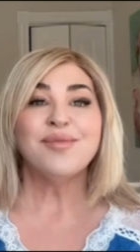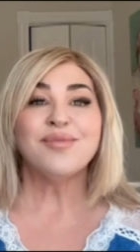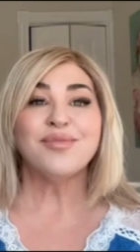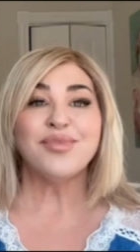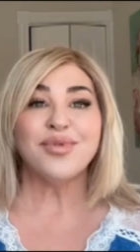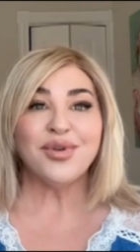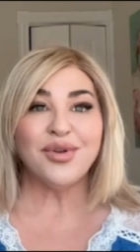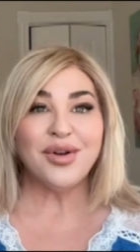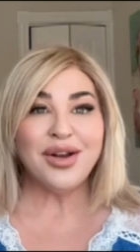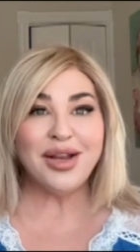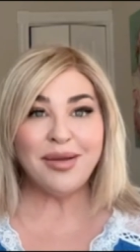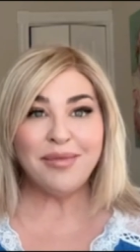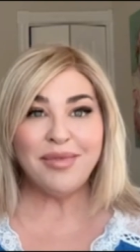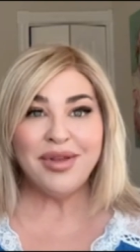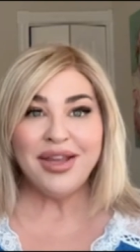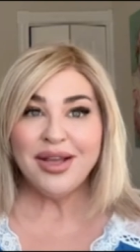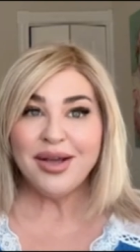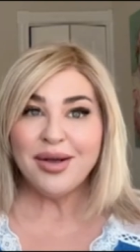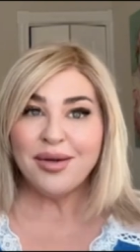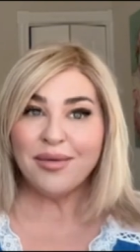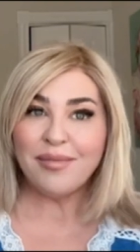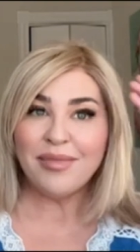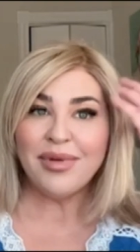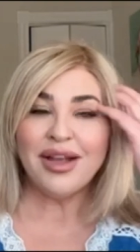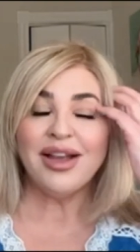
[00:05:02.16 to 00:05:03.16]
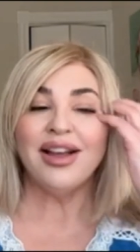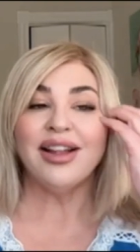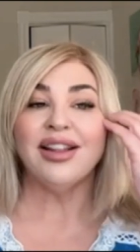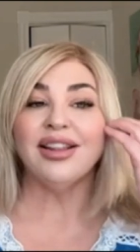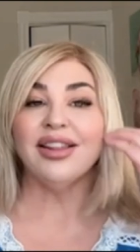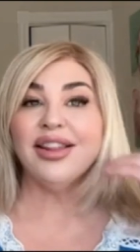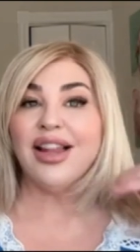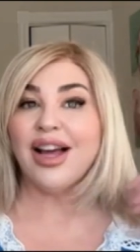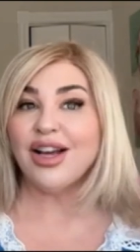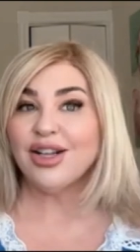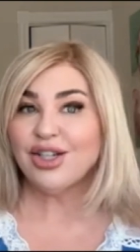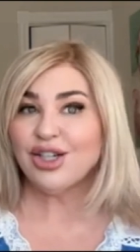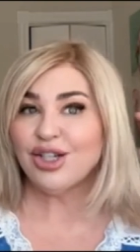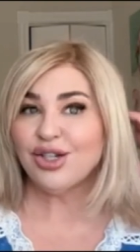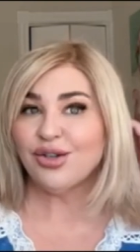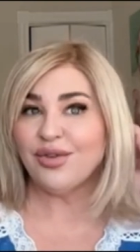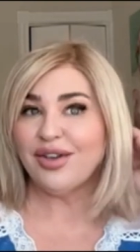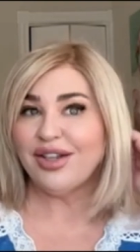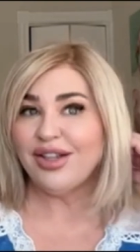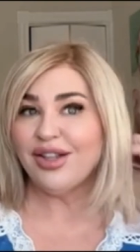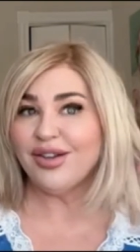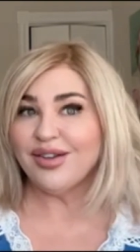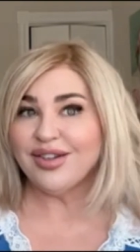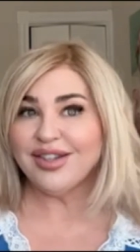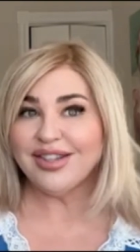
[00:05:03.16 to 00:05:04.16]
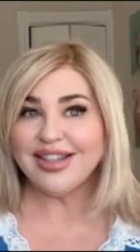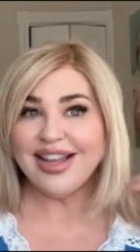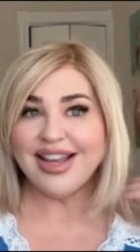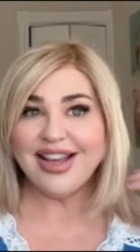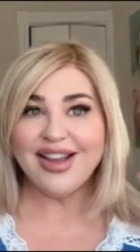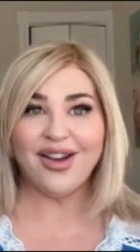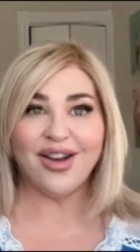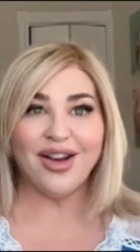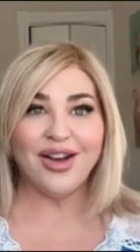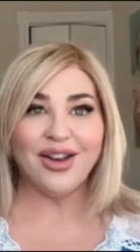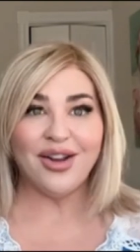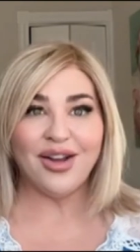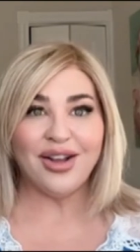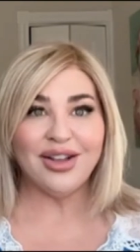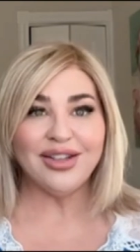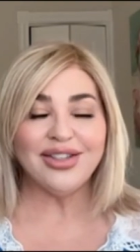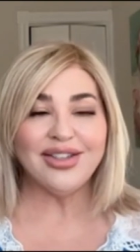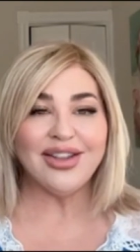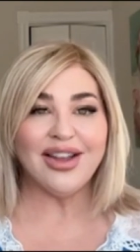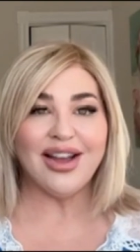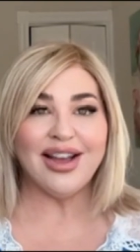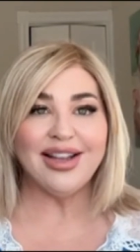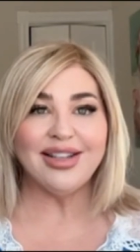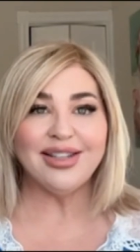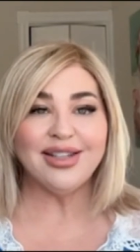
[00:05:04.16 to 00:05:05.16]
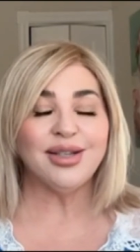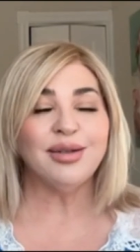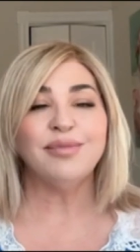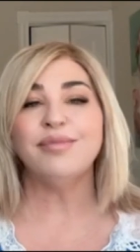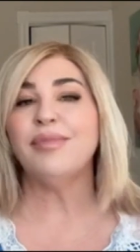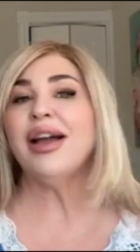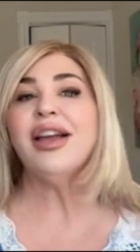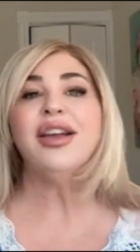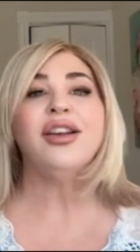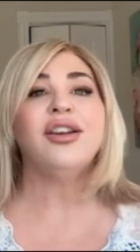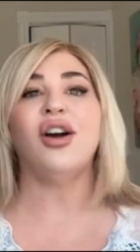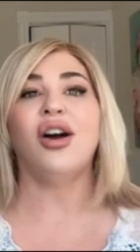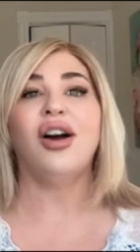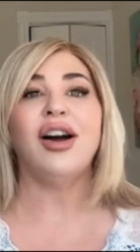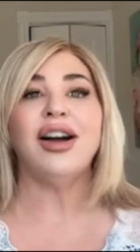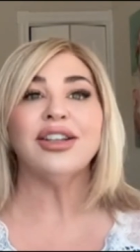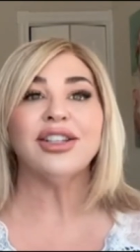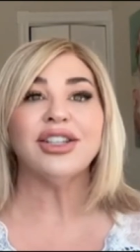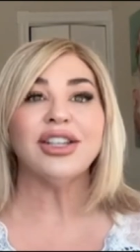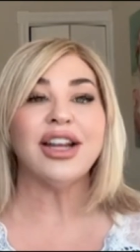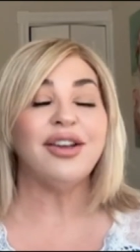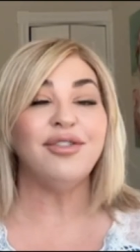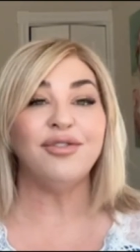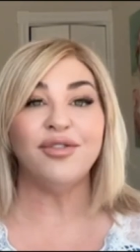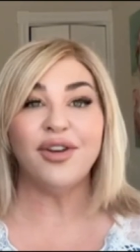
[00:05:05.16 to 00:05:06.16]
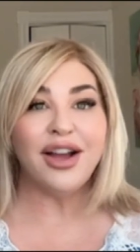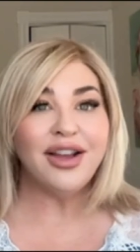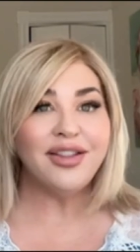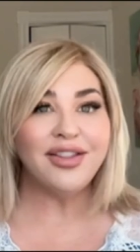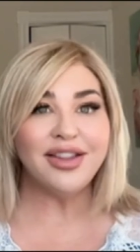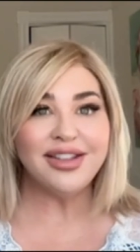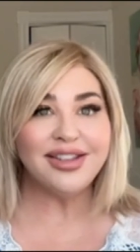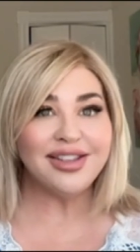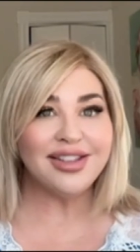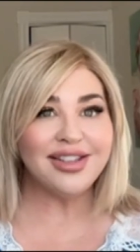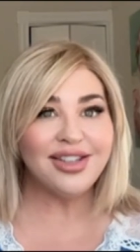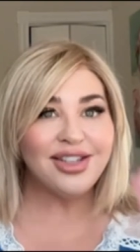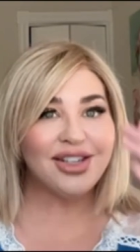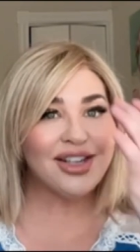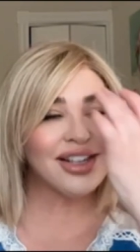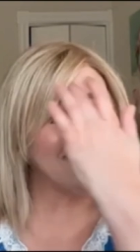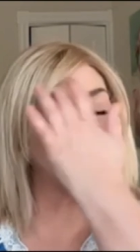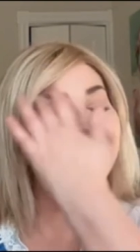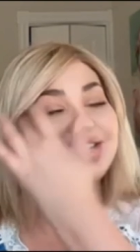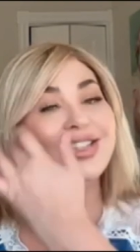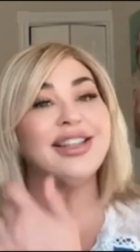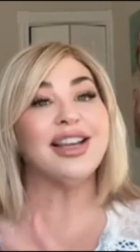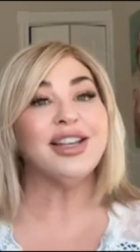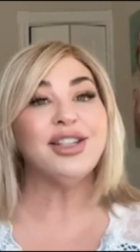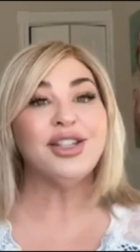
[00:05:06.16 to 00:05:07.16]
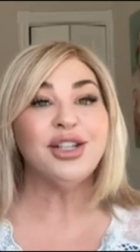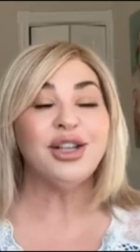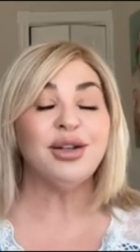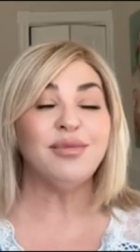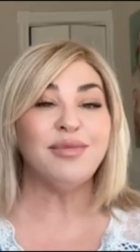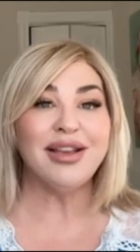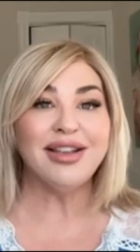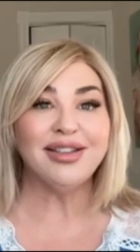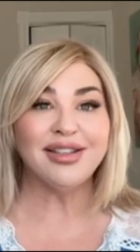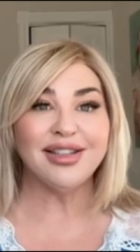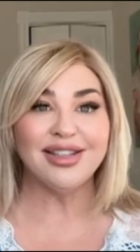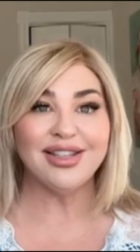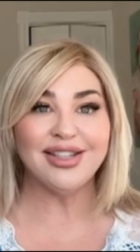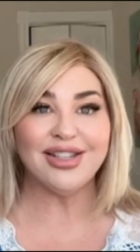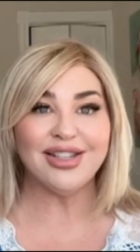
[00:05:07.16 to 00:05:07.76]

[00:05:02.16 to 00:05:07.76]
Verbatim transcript: premium luxury looks like on all sides. My gosh, I find this is just such an amazing